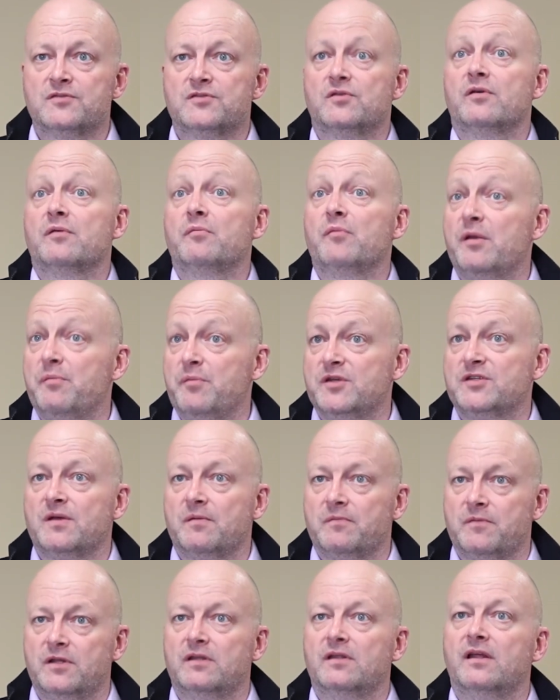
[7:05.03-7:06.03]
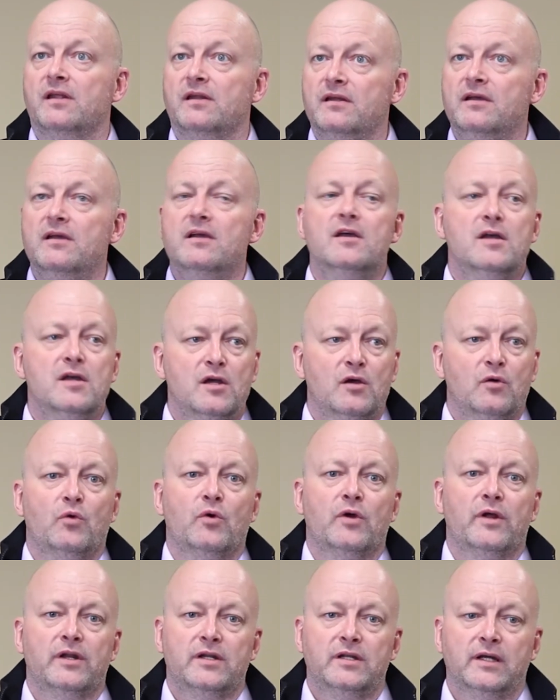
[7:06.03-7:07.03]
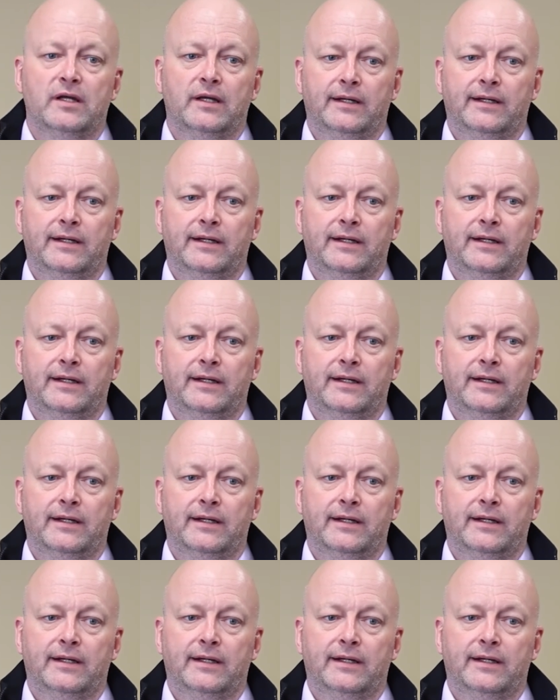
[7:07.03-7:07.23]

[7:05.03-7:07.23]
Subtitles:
So it might be something that would